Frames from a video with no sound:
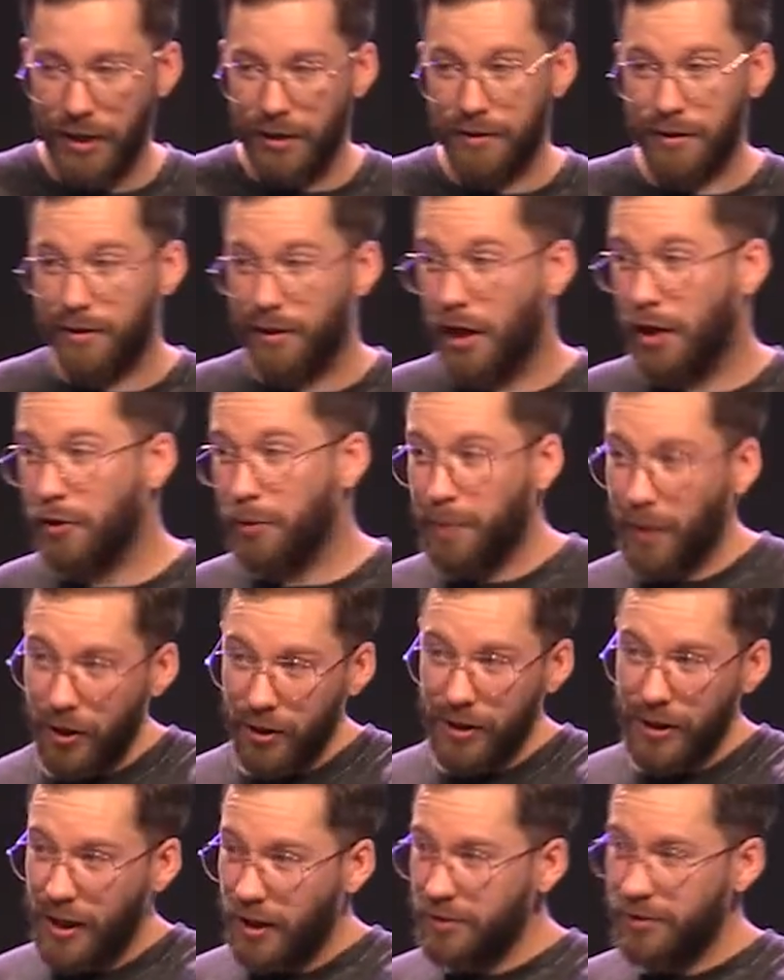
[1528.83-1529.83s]
And then the other
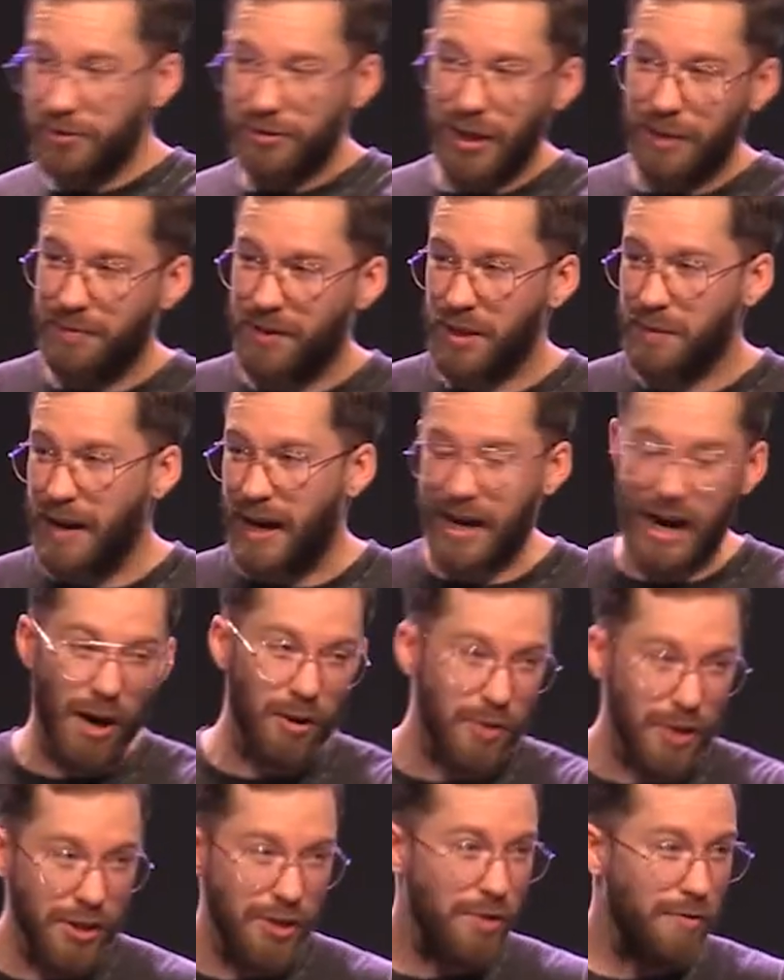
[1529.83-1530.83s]
party yells the same thing back How
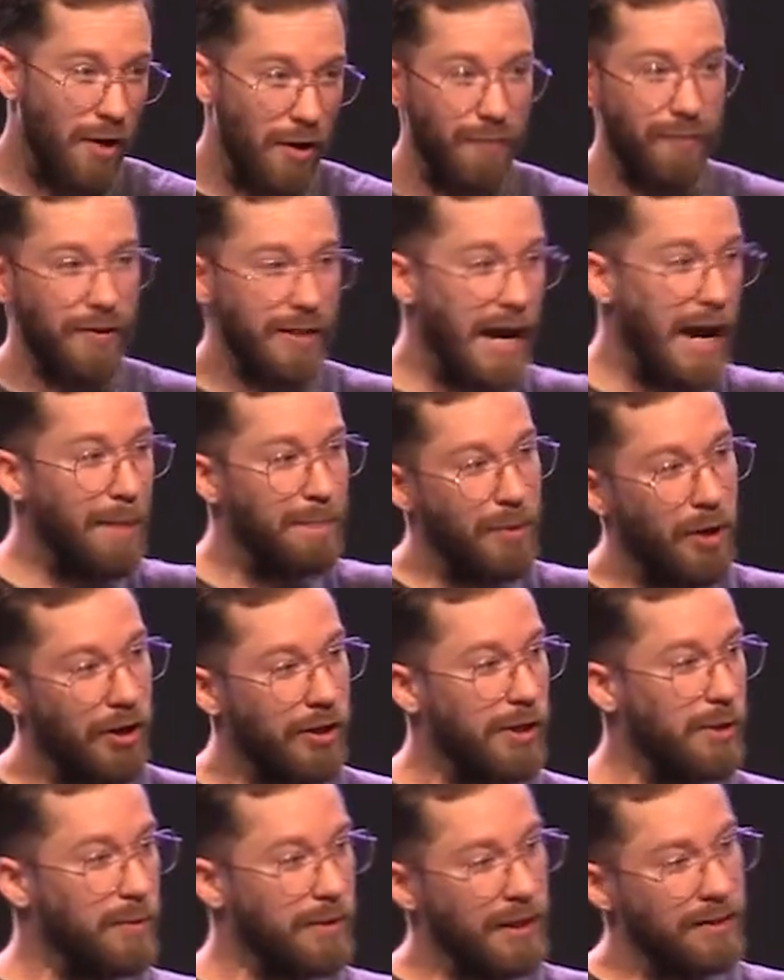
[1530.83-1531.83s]
can you vote for that
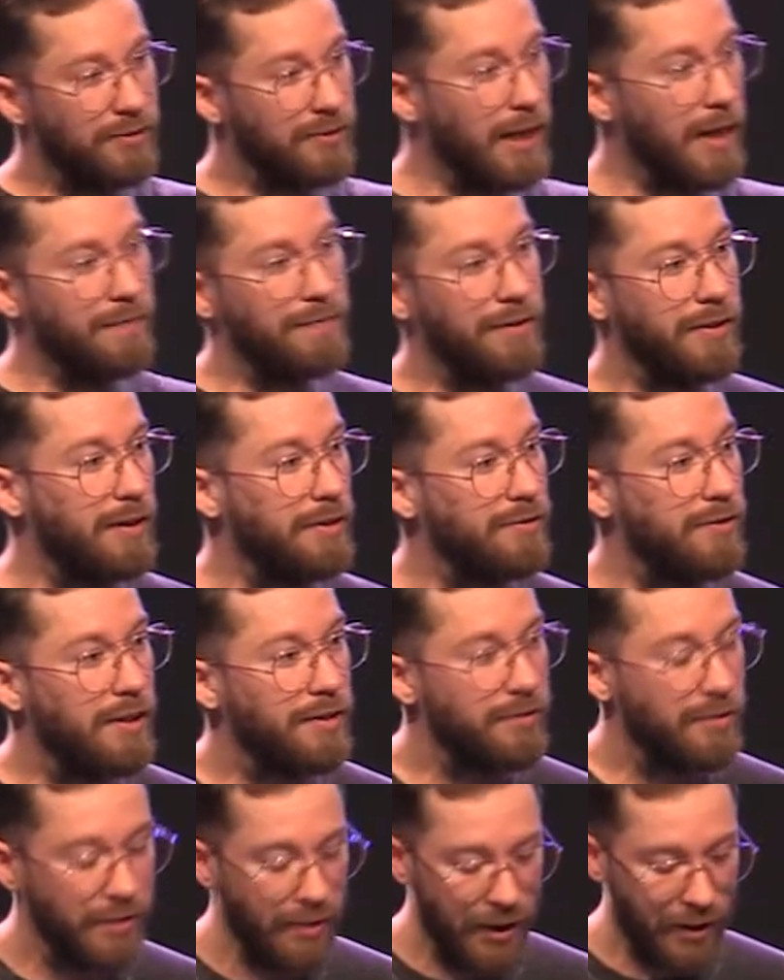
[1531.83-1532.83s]
party when they stand for this,
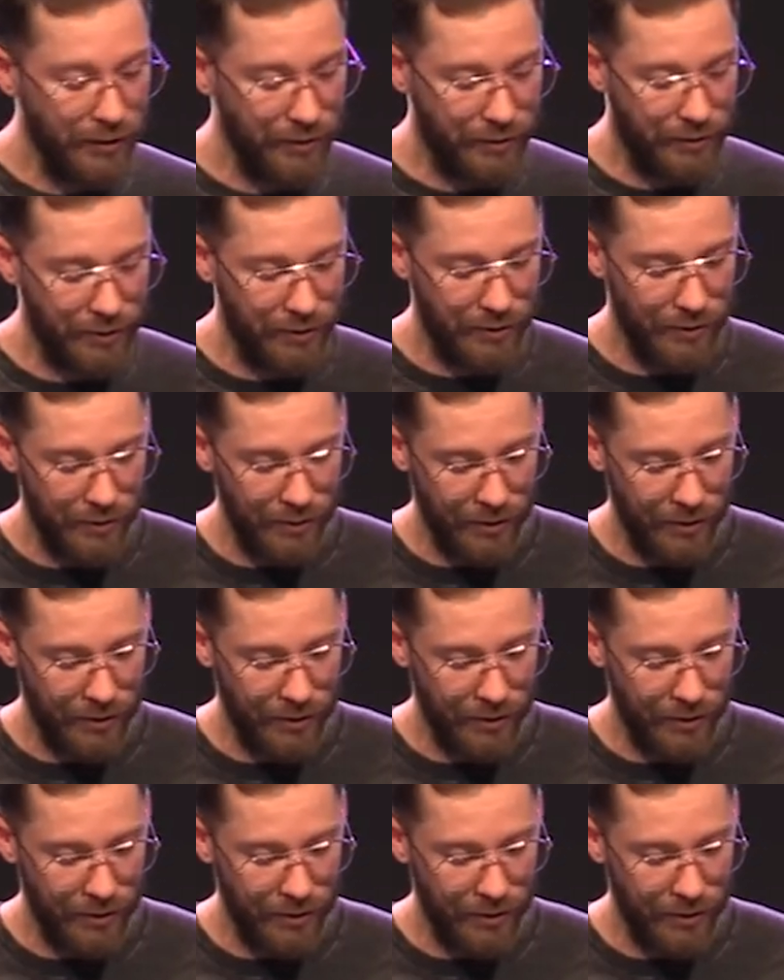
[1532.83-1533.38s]
this, and this?